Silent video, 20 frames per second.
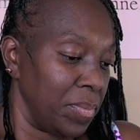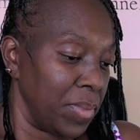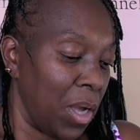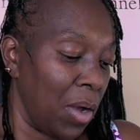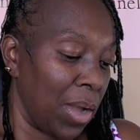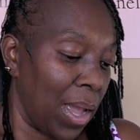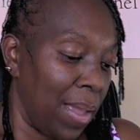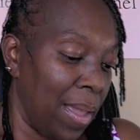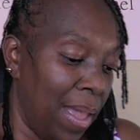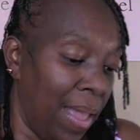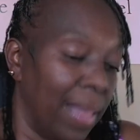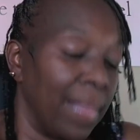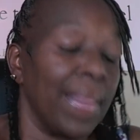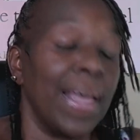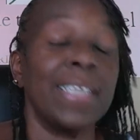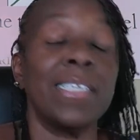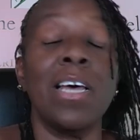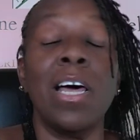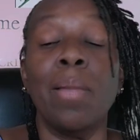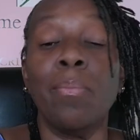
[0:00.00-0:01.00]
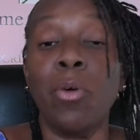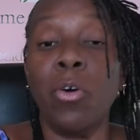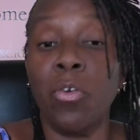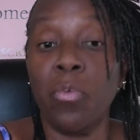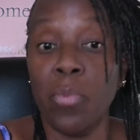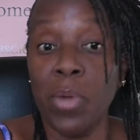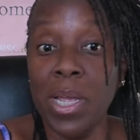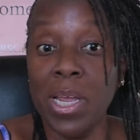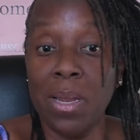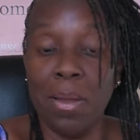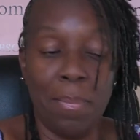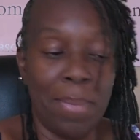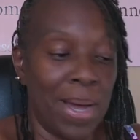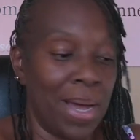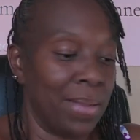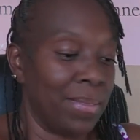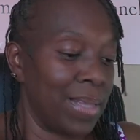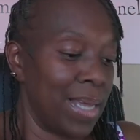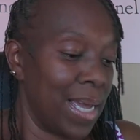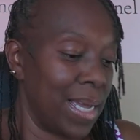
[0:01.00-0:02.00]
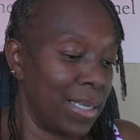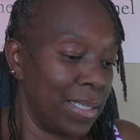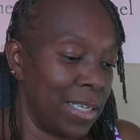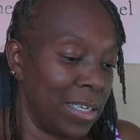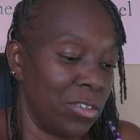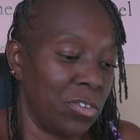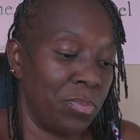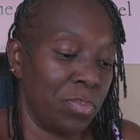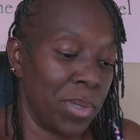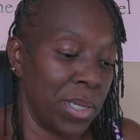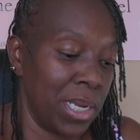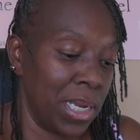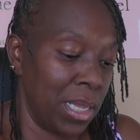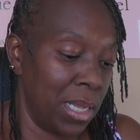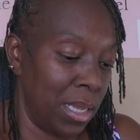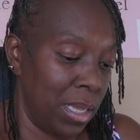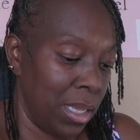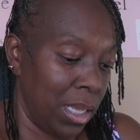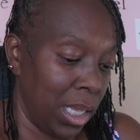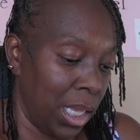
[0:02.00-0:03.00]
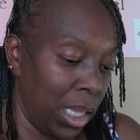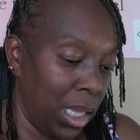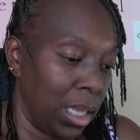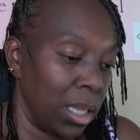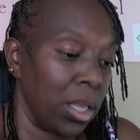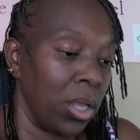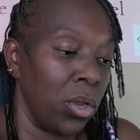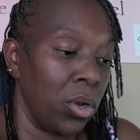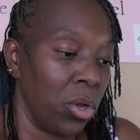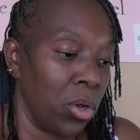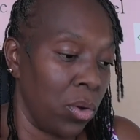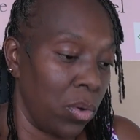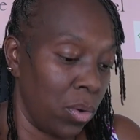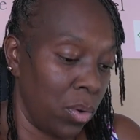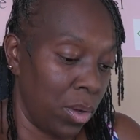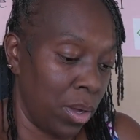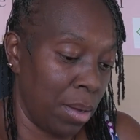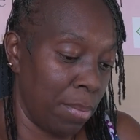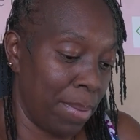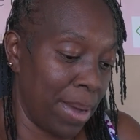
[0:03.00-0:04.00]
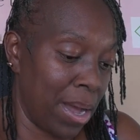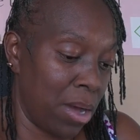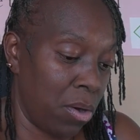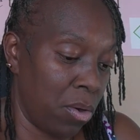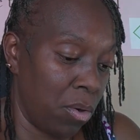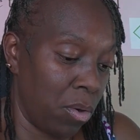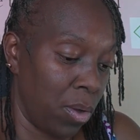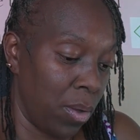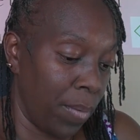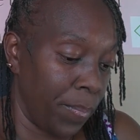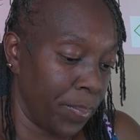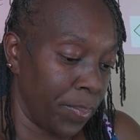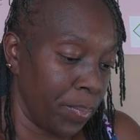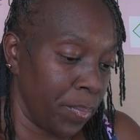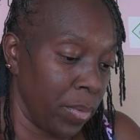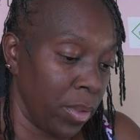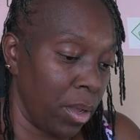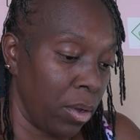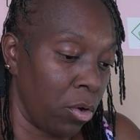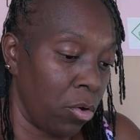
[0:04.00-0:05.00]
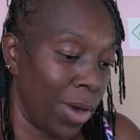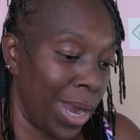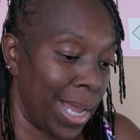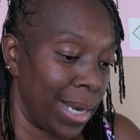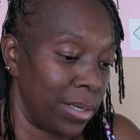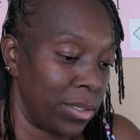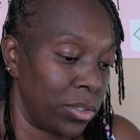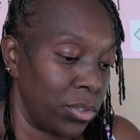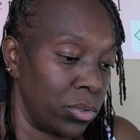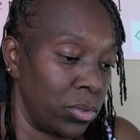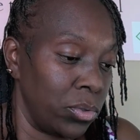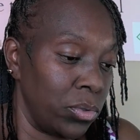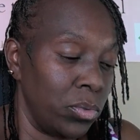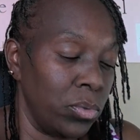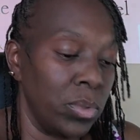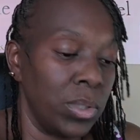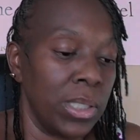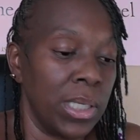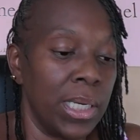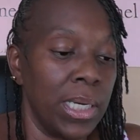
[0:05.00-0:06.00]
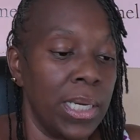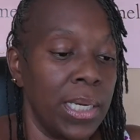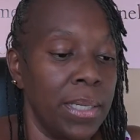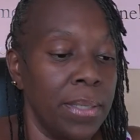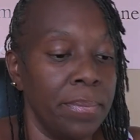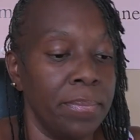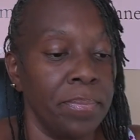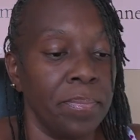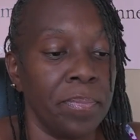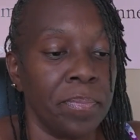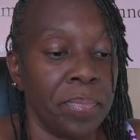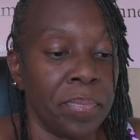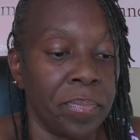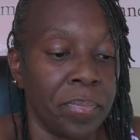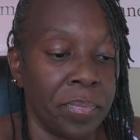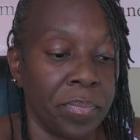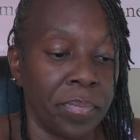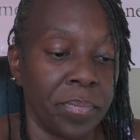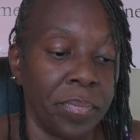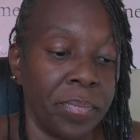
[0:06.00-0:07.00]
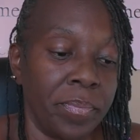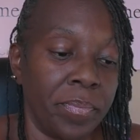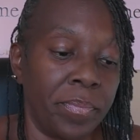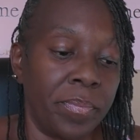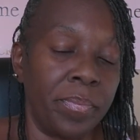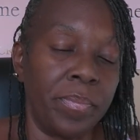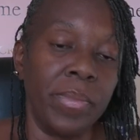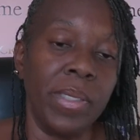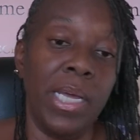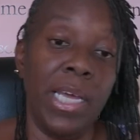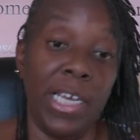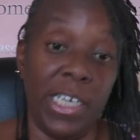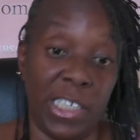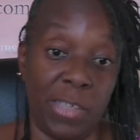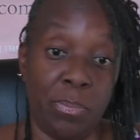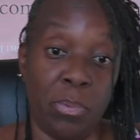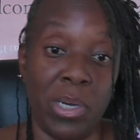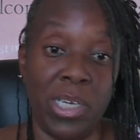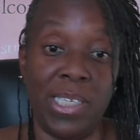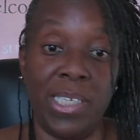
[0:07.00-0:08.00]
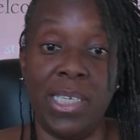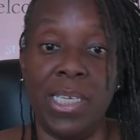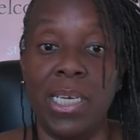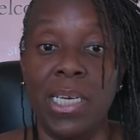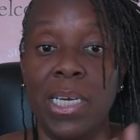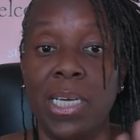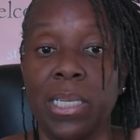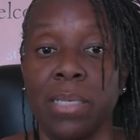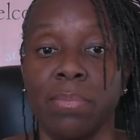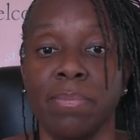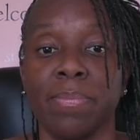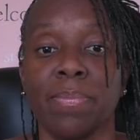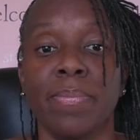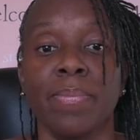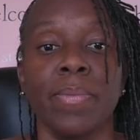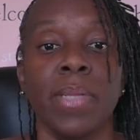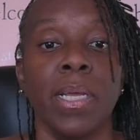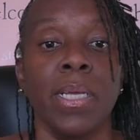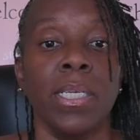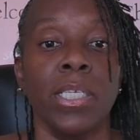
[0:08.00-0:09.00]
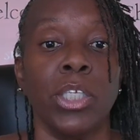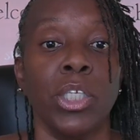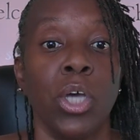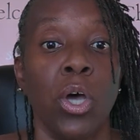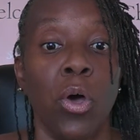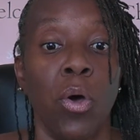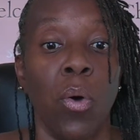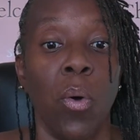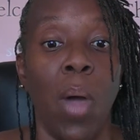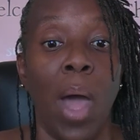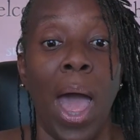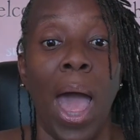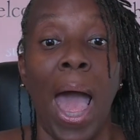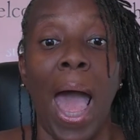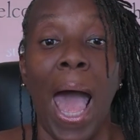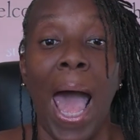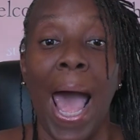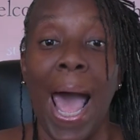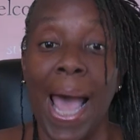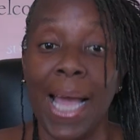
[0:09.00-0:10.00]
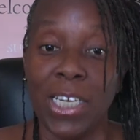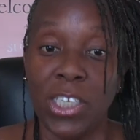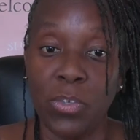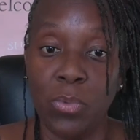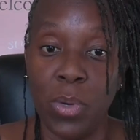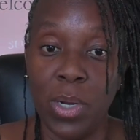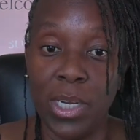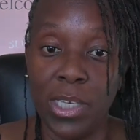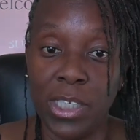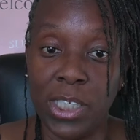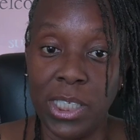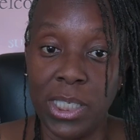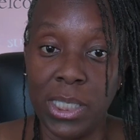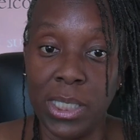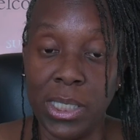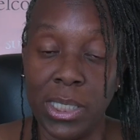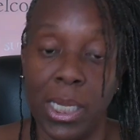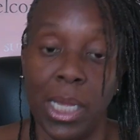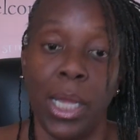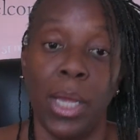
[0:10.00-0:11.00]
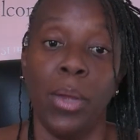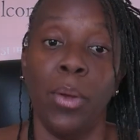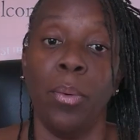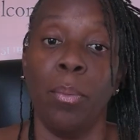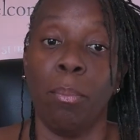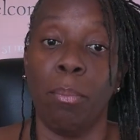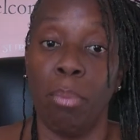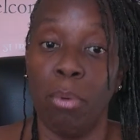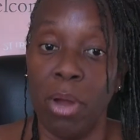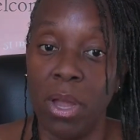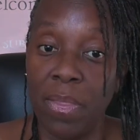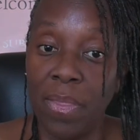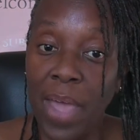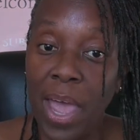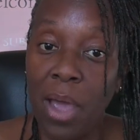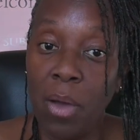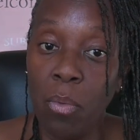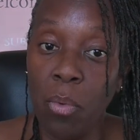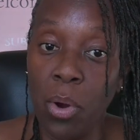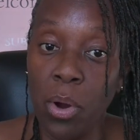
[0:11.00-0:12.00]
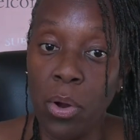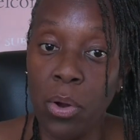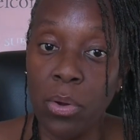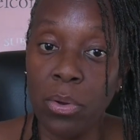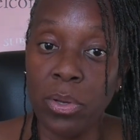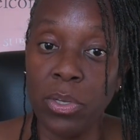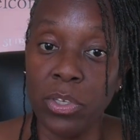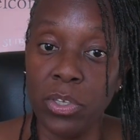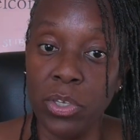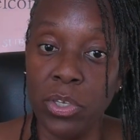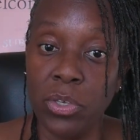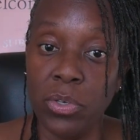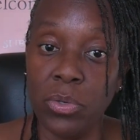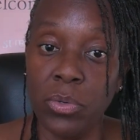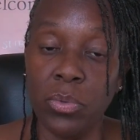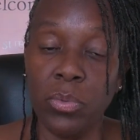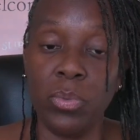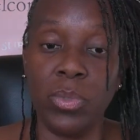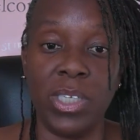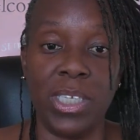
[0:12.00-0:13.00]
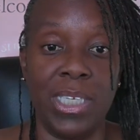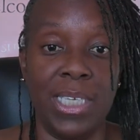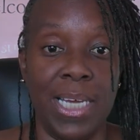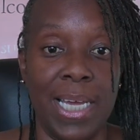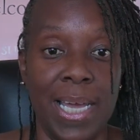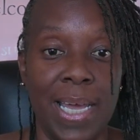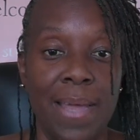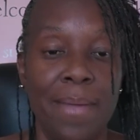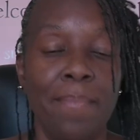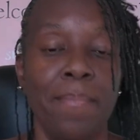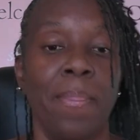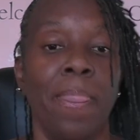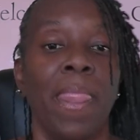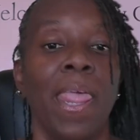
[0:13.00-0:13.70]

okay, that's all I'm going to read about that. There's plenty, you know, about gratitude and expressing it. So, I just wanted to bring that word to you today.